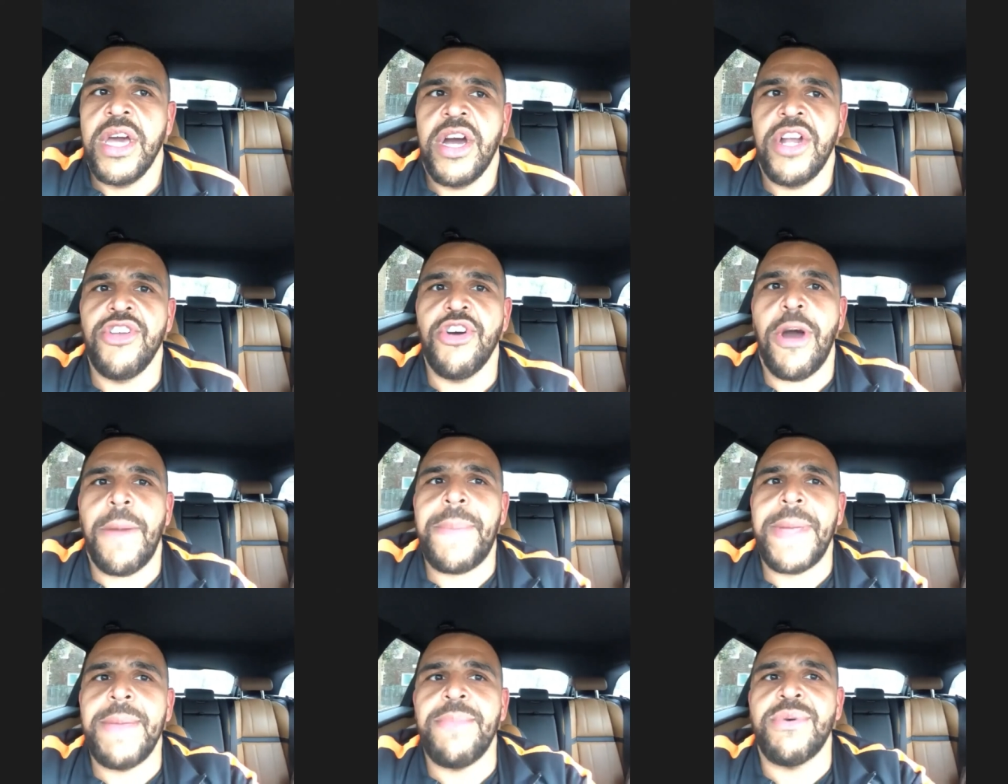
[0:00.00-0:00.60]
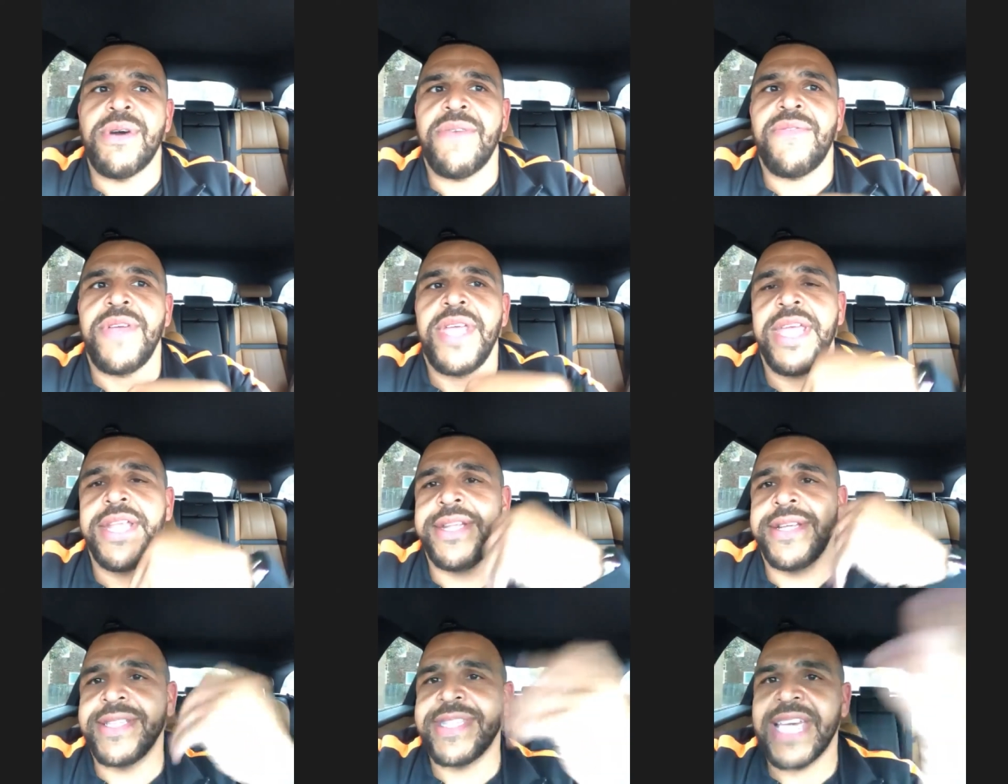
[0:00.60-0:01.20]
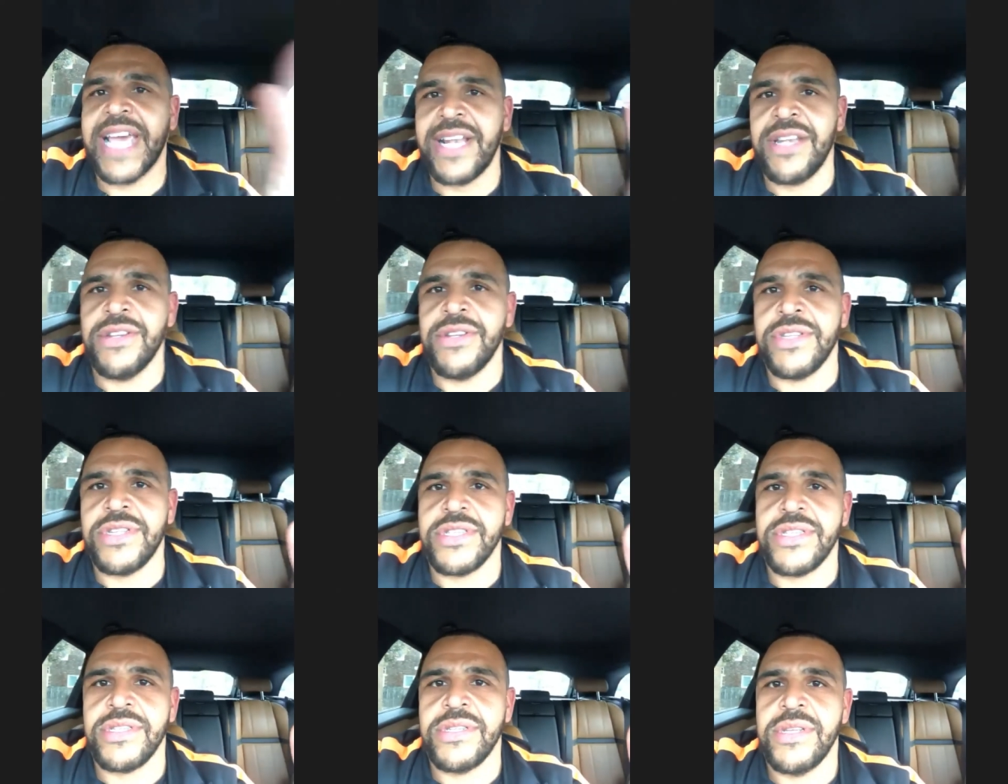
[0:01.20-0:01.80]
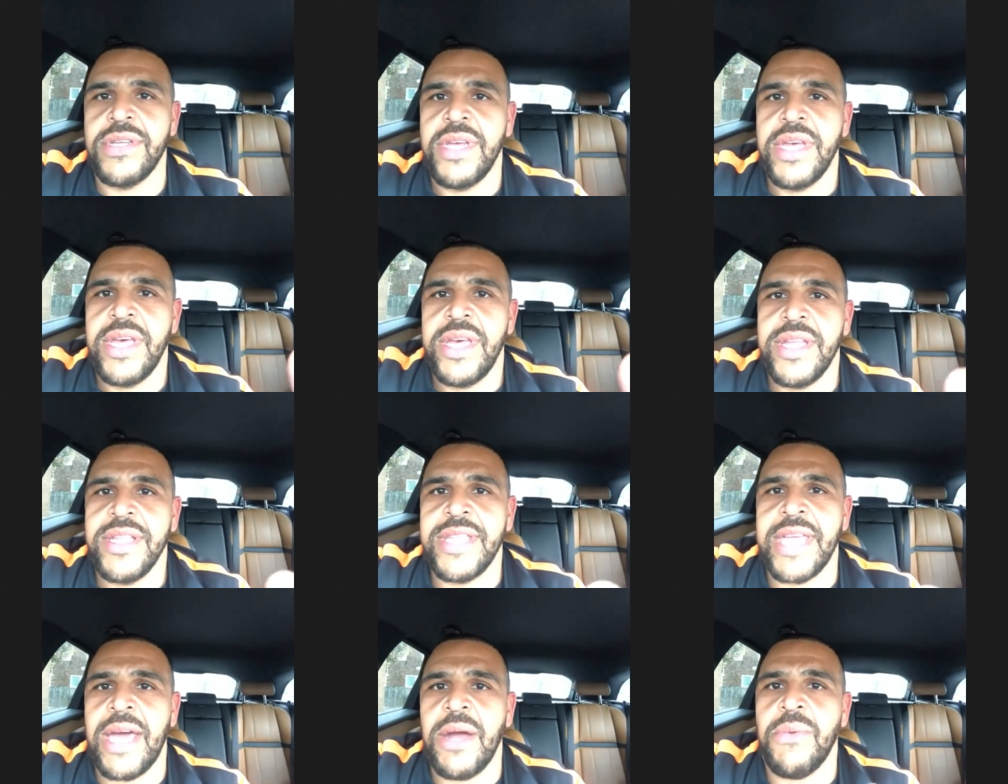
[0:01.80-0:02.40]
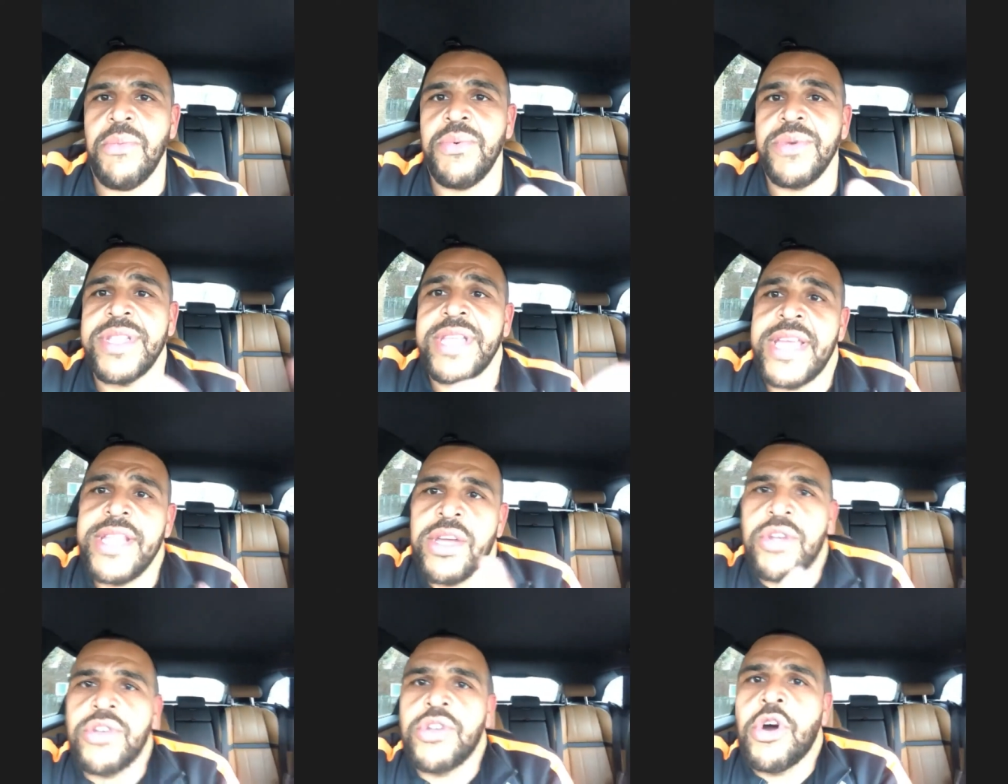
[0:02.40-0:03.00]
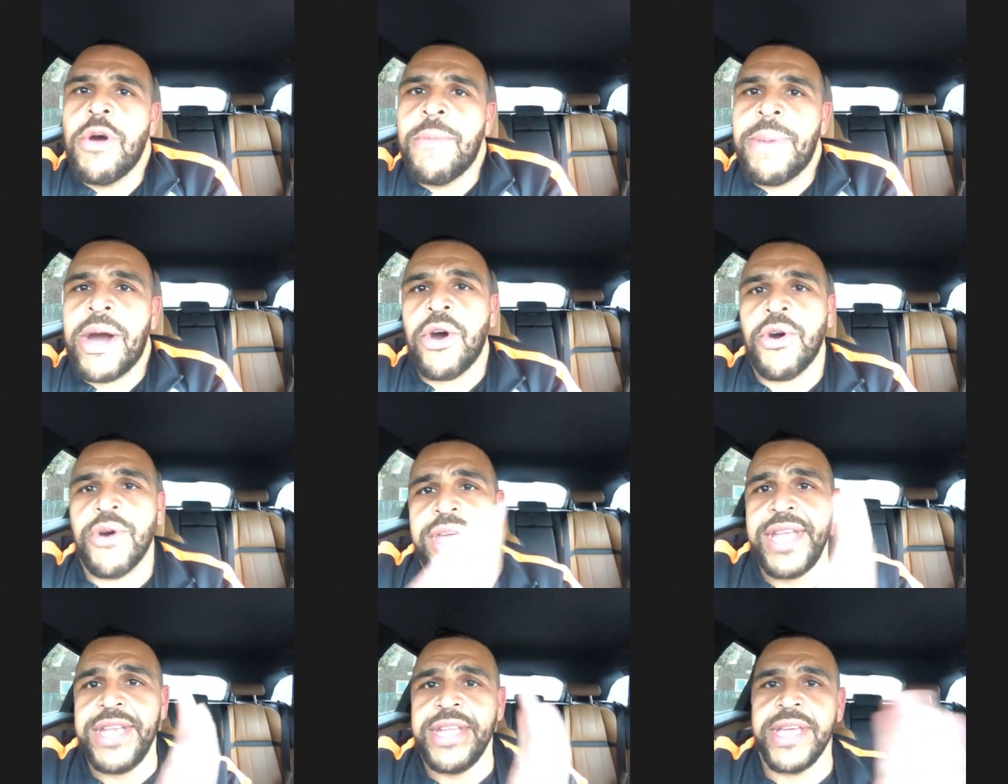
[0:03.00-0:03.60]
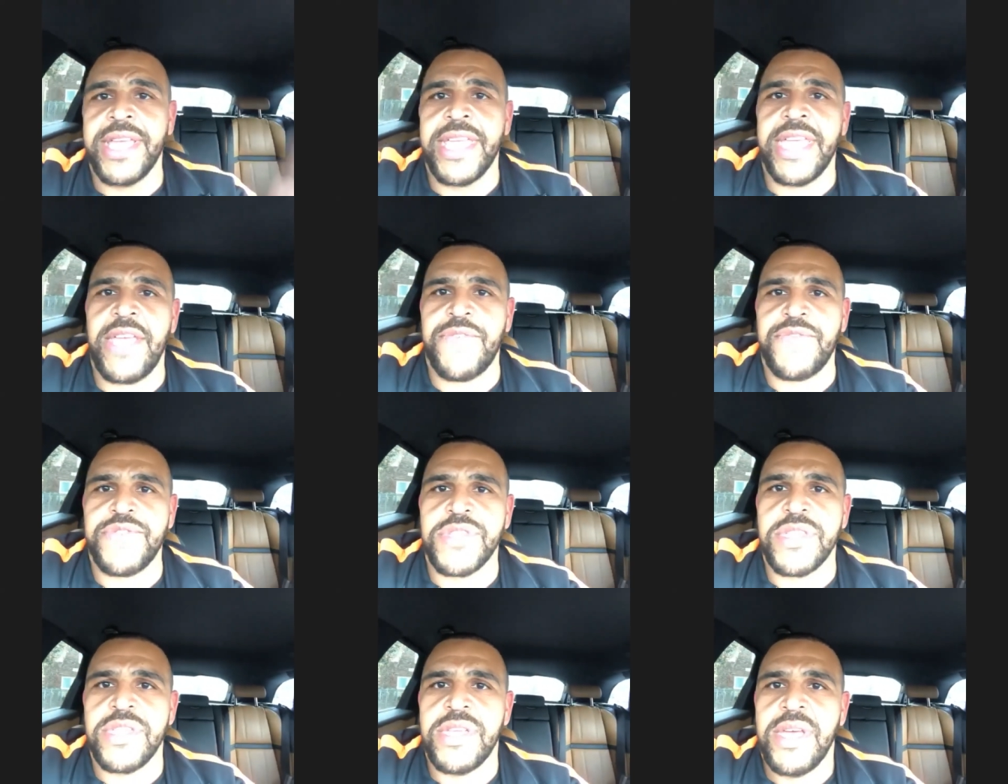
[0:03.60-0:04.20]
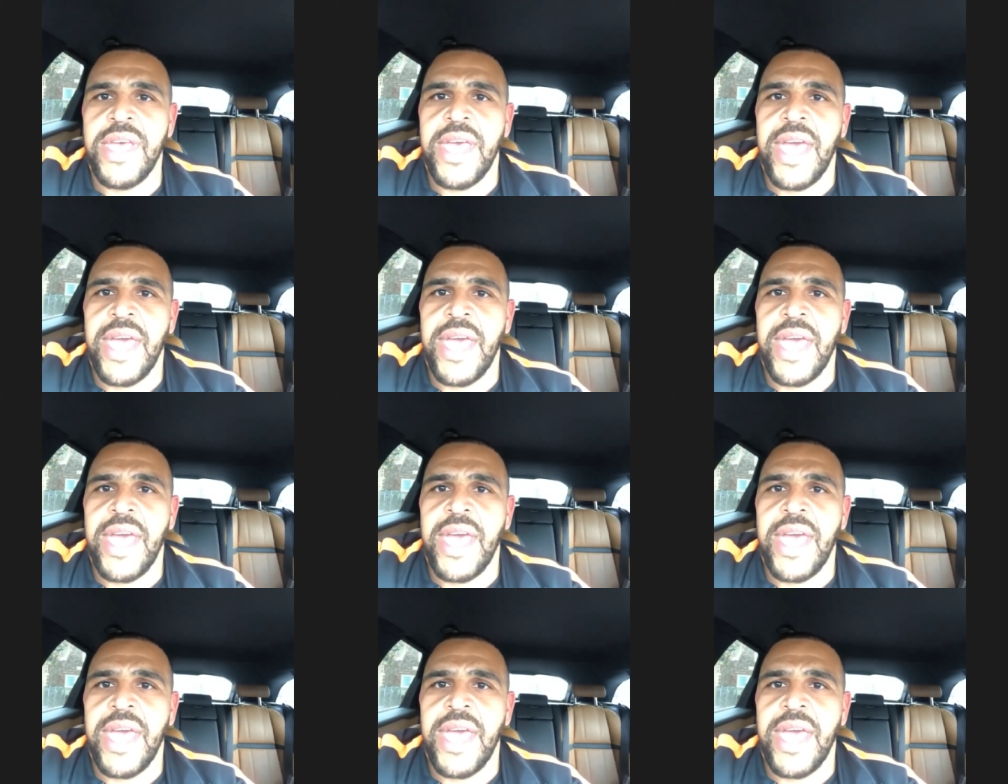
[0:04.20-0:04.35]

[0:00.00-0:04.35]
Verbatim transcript: a lot of people have hidden talents that they don't know about or hidden gifts,